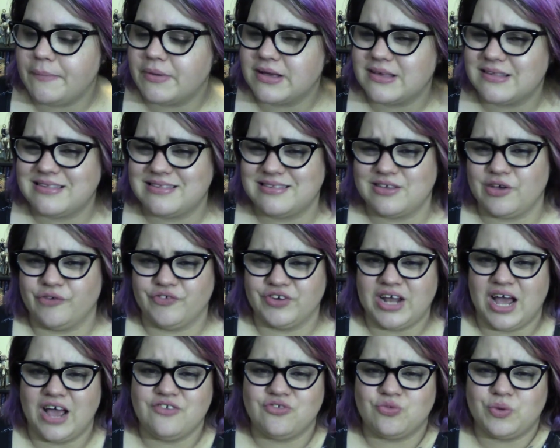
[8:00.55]
because silver
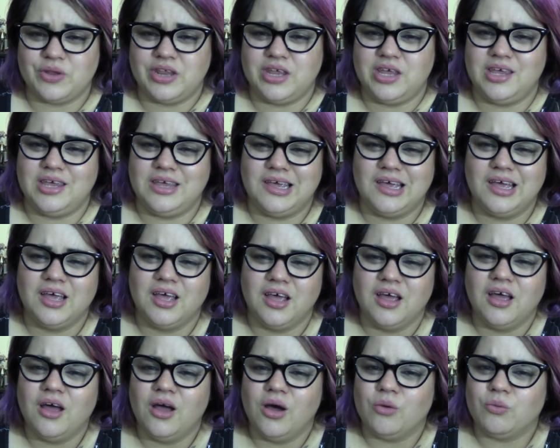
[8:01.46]
dye is really
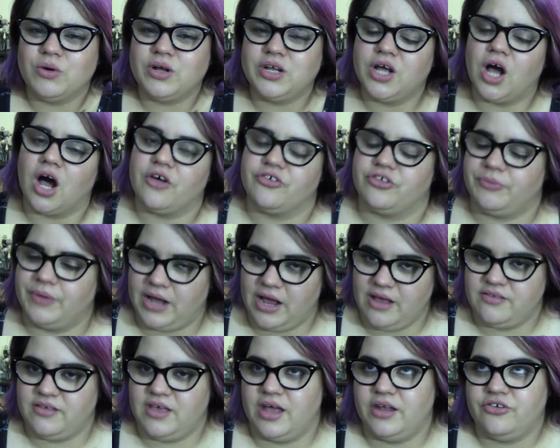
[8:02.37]
awesome, like
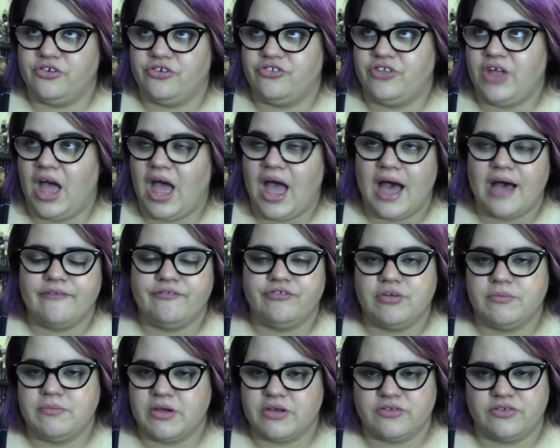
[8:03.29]
I said, just to have
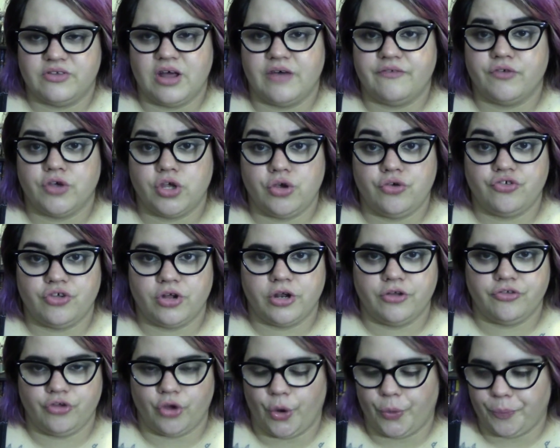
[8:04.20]
to mix stuff or use on
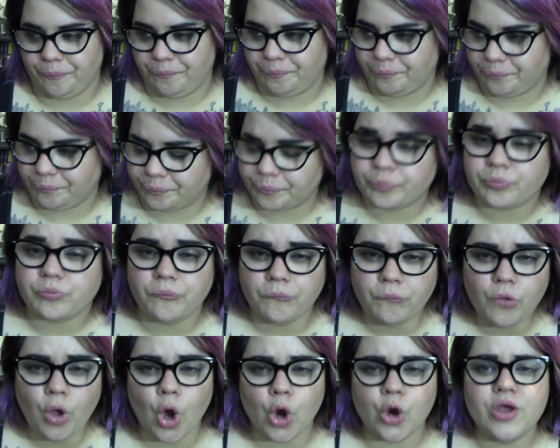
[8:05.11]
its own.
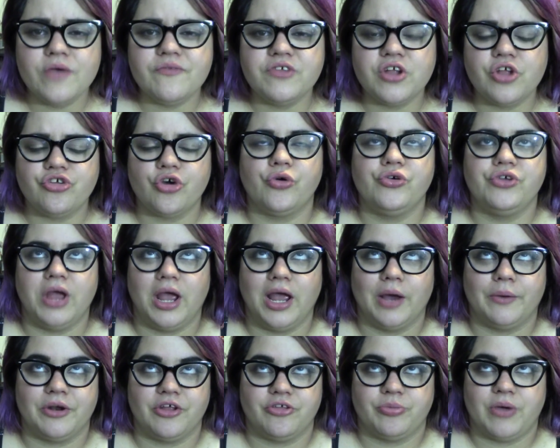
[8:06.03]
Or even to tone your
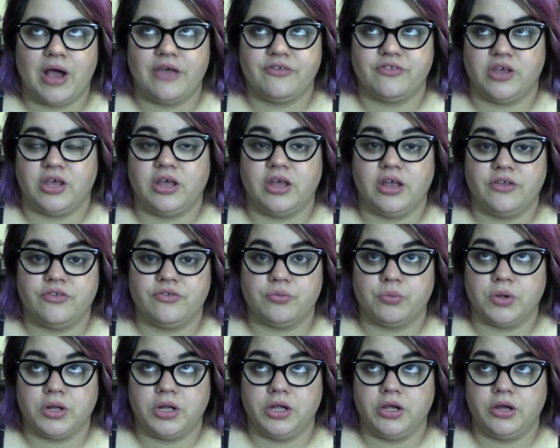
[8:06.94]
hair when it's brassy.
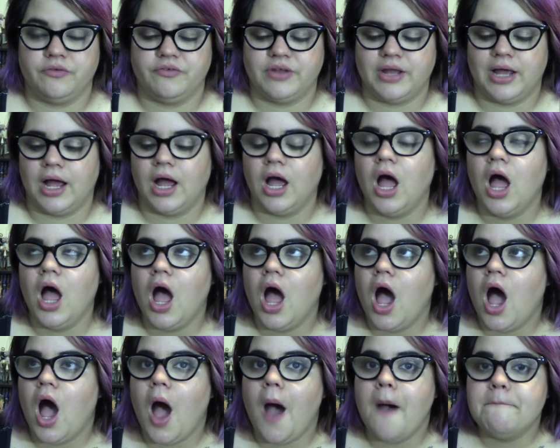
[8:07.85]
It's really good for that.
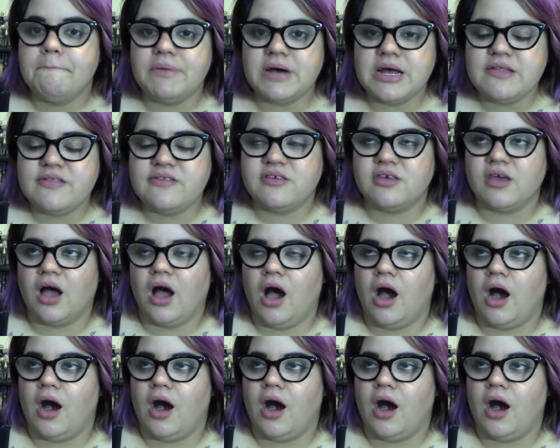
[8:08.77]
But